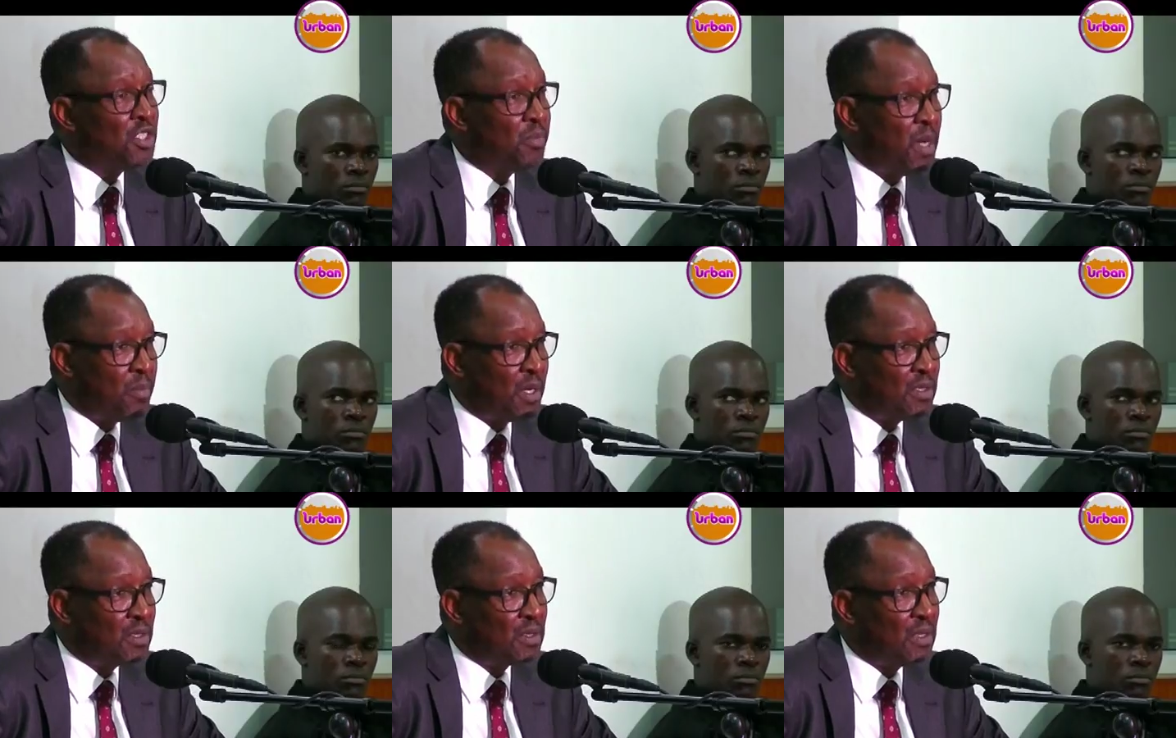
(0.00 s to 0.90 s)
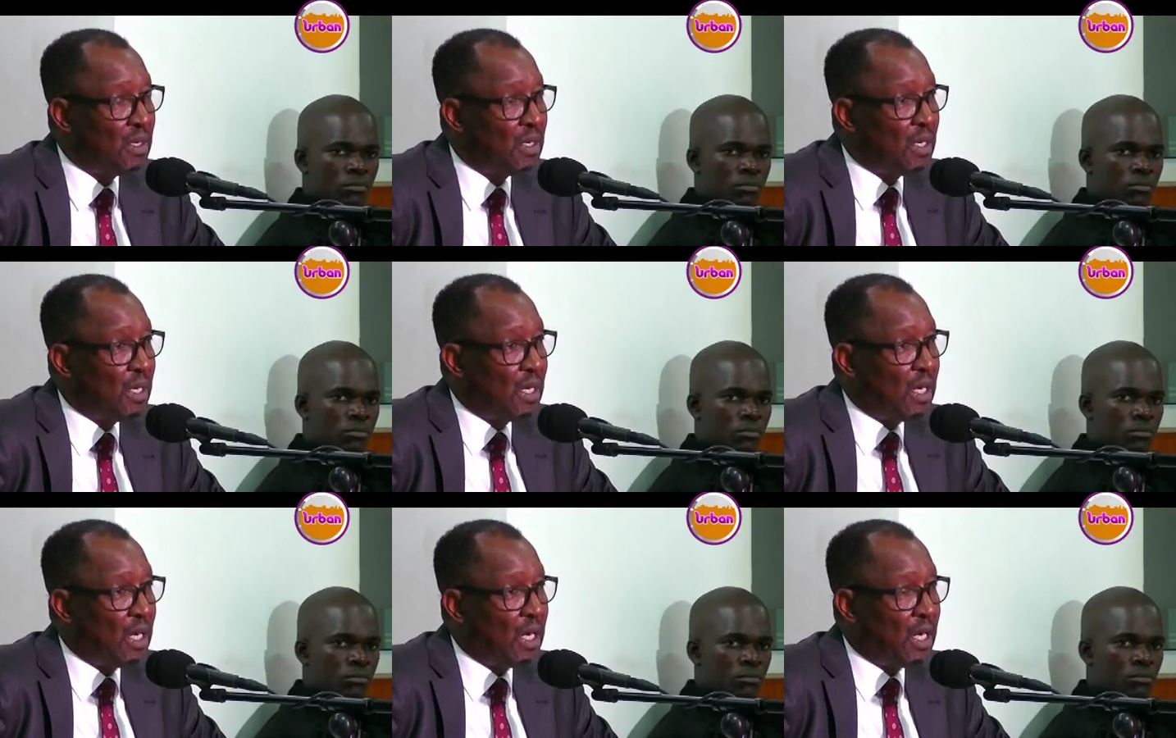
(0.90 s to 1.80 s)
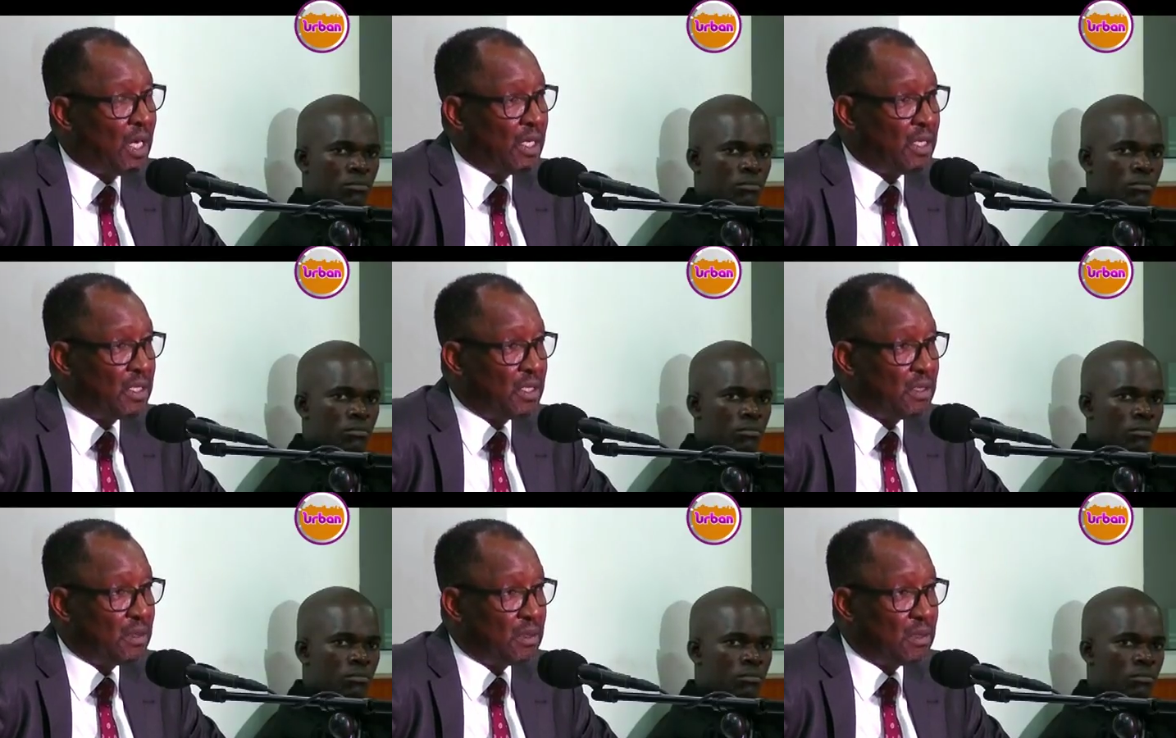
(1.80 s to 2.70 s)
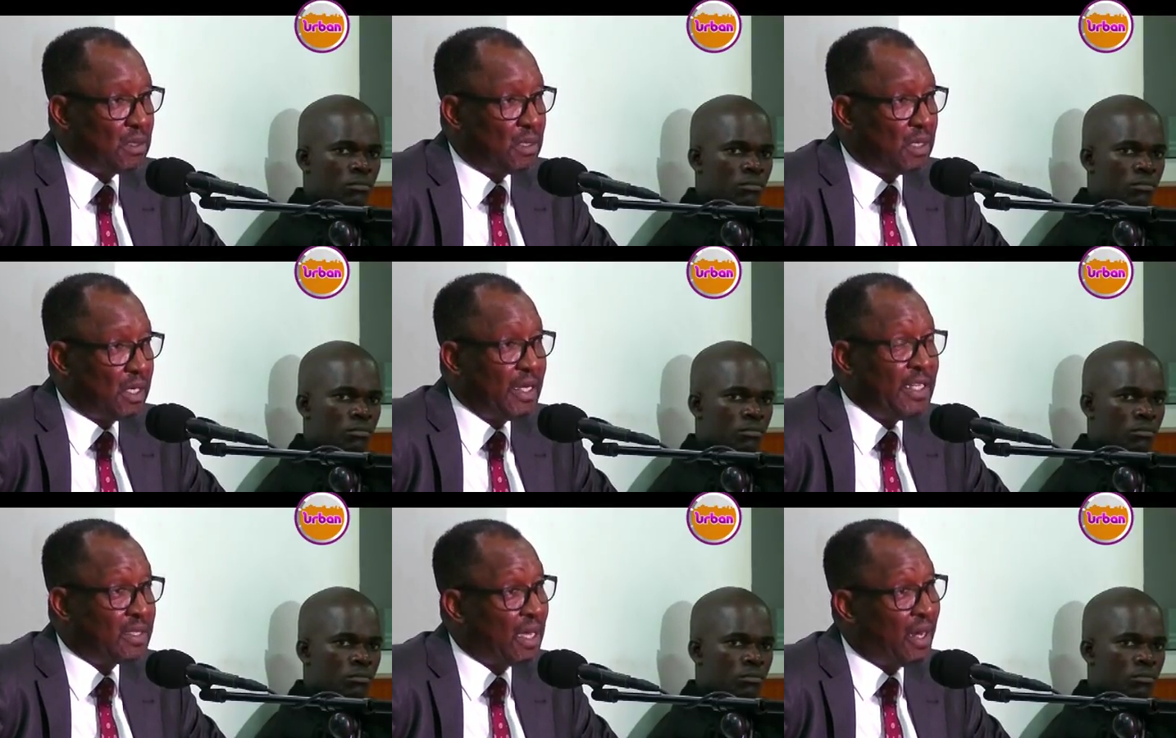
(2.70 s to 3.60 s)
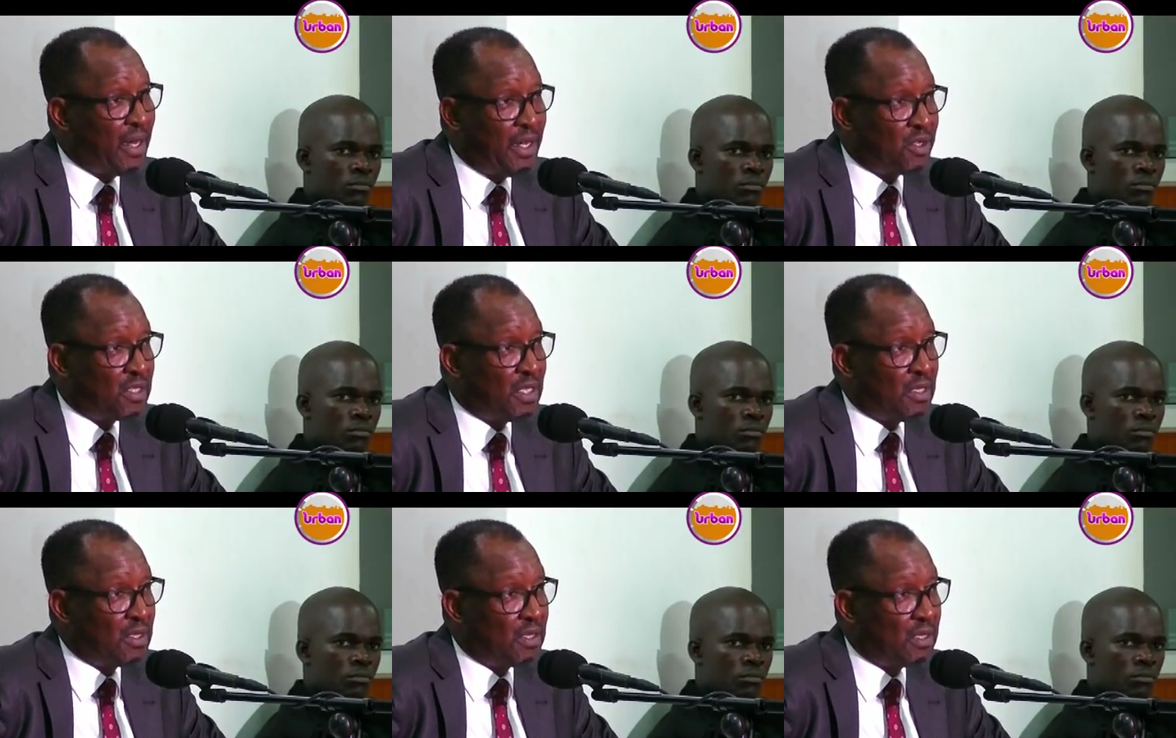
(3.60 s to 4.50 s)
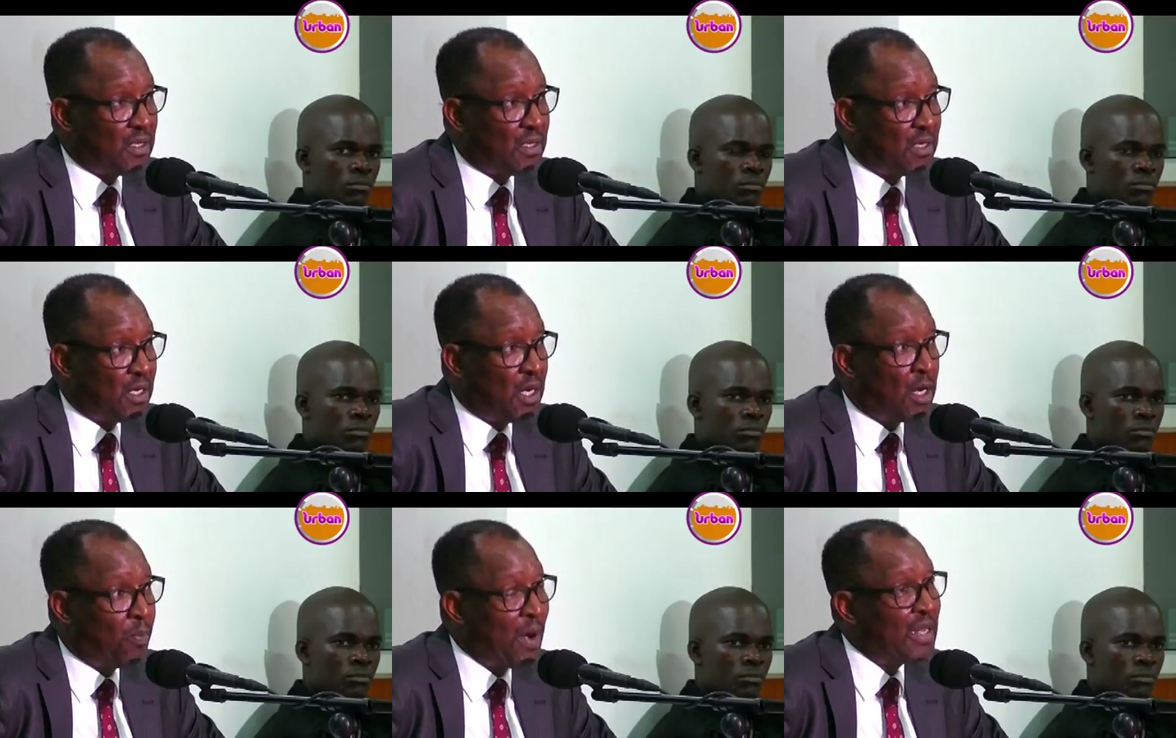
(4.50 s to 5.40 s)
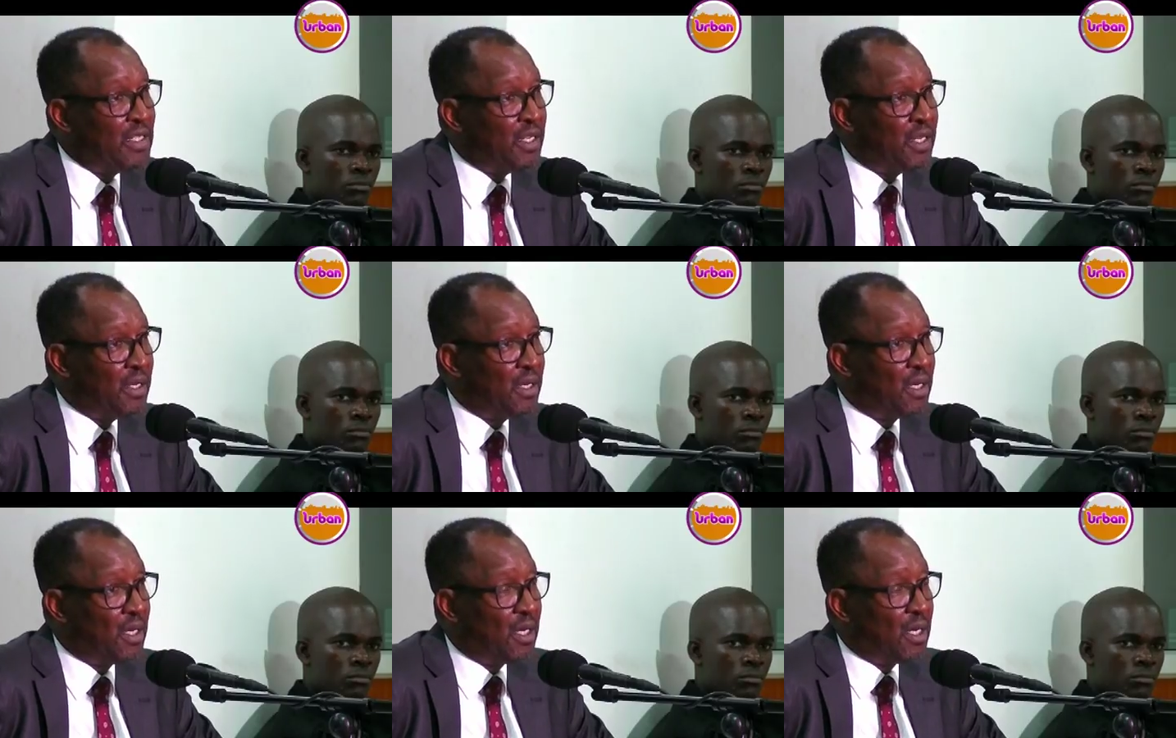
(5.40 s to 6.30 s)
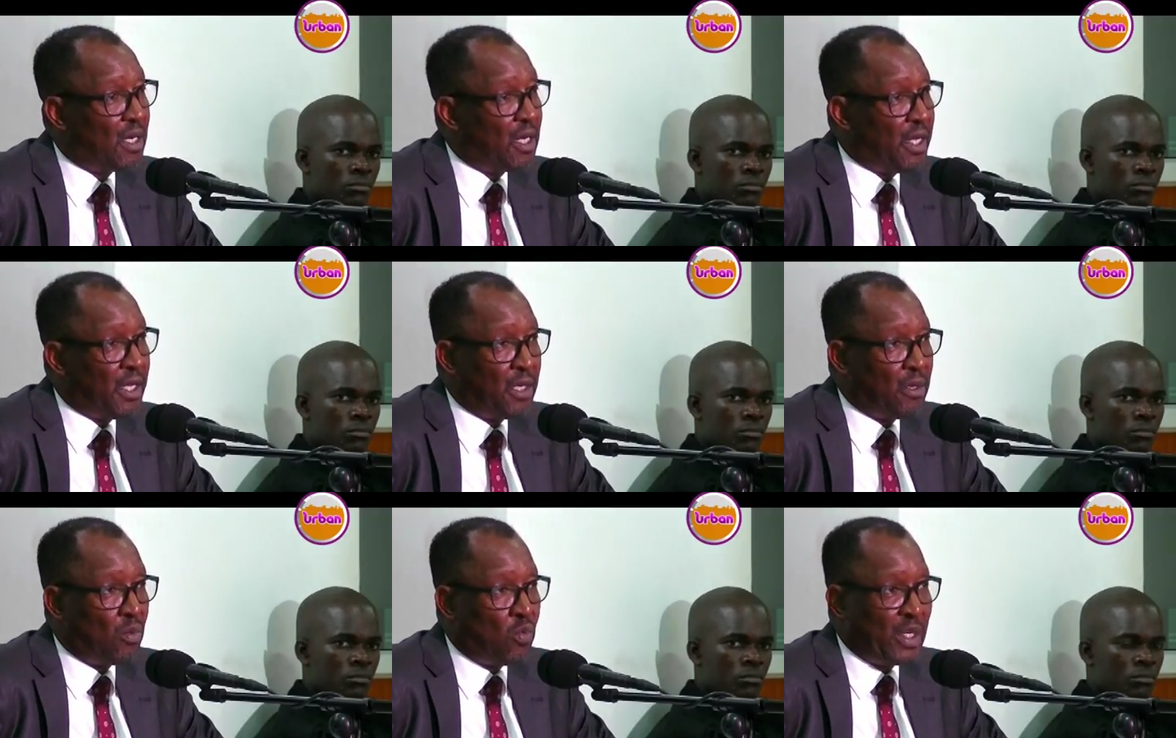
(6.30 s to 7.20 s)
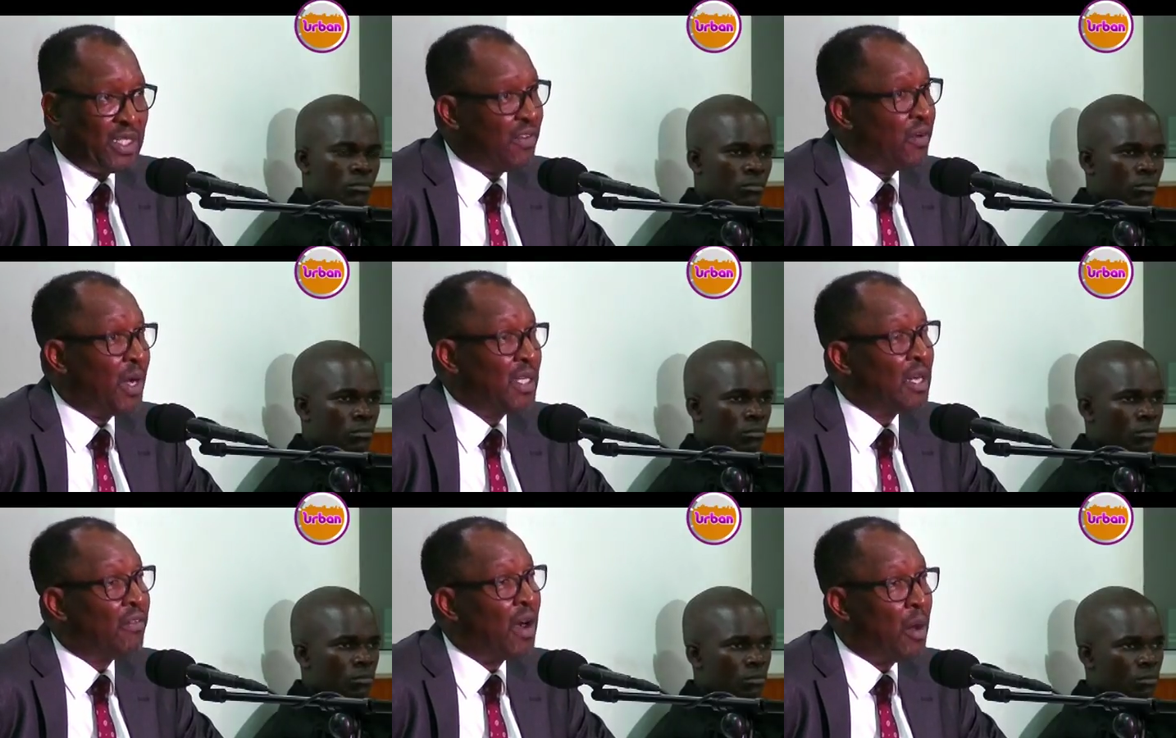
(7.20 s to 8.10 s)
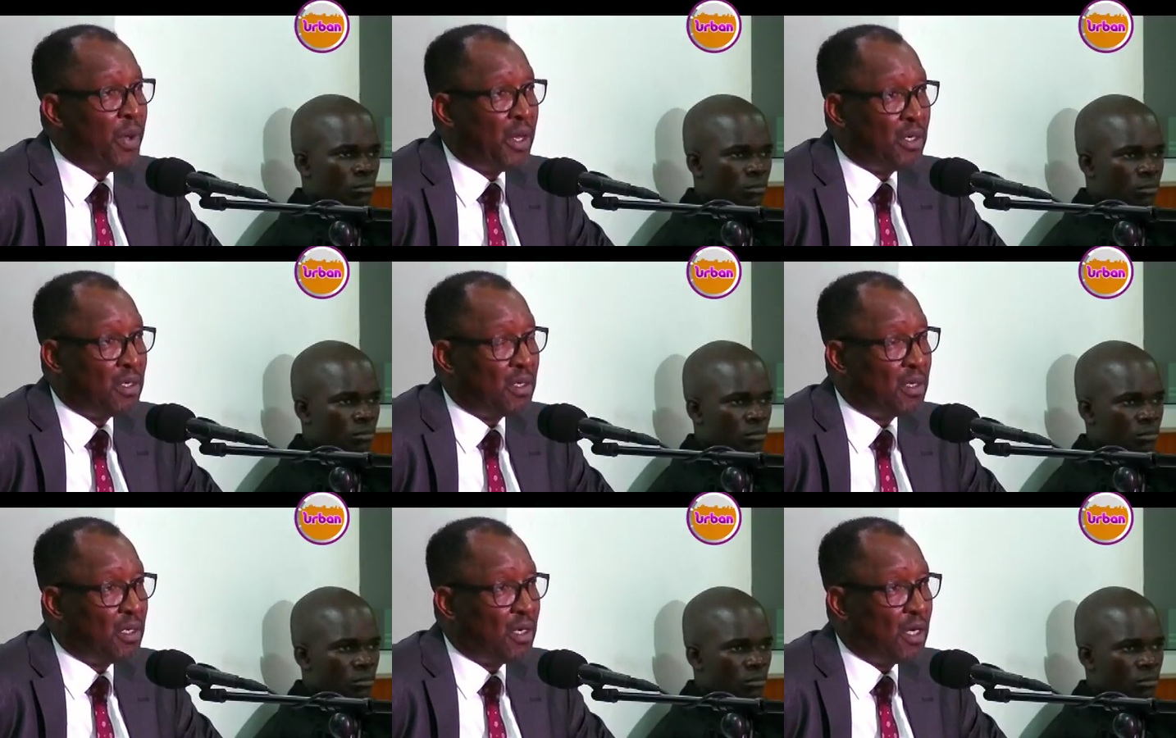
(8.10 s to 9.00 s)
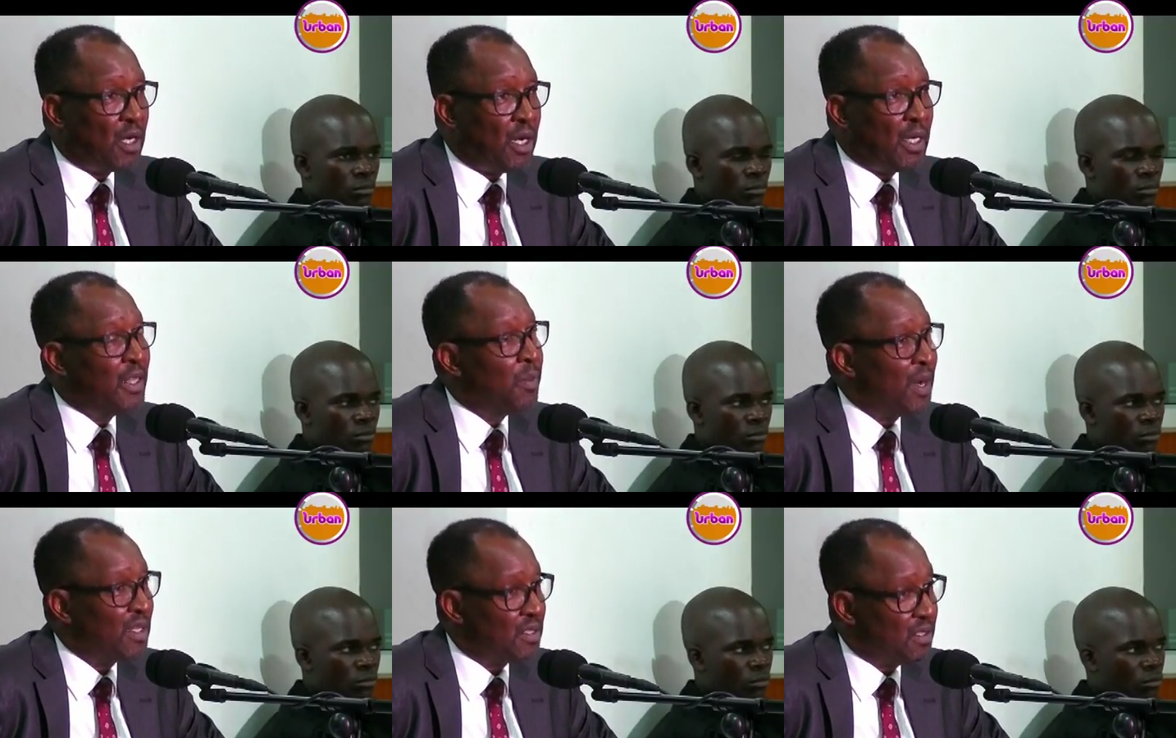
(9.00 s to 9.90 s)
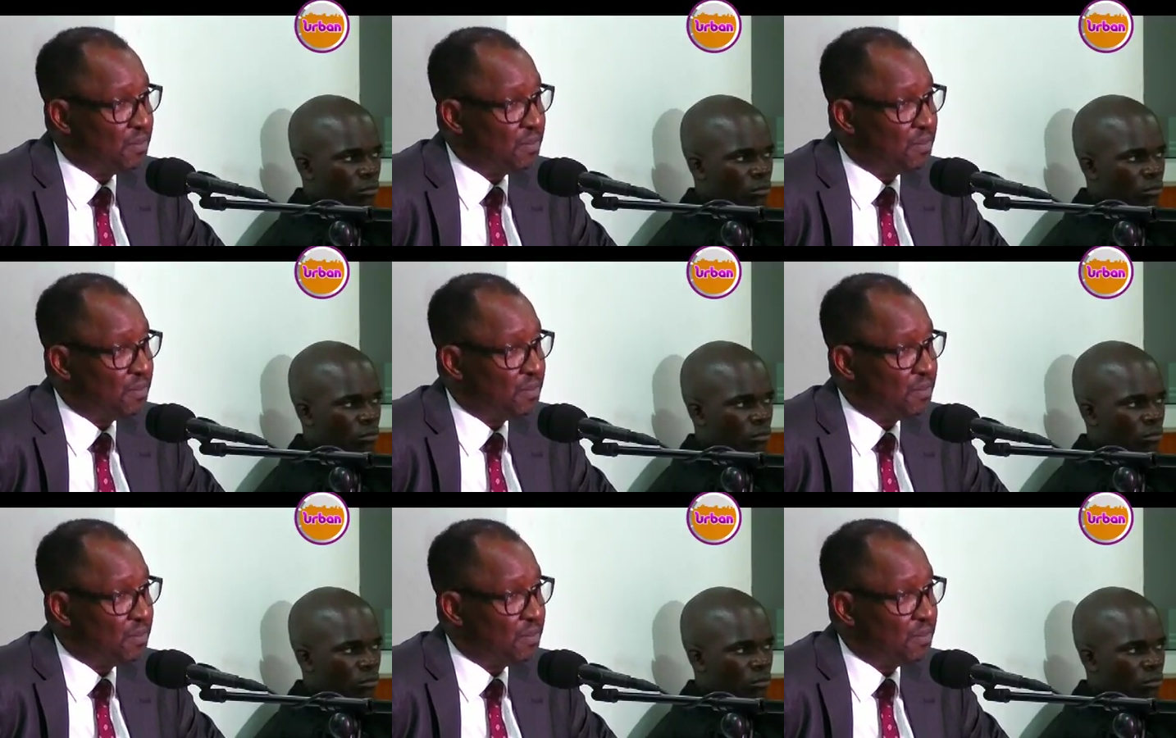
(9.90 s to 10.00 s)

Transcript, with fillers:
Speaker 1: its members and is an innocent party in whatever might have happened in the past.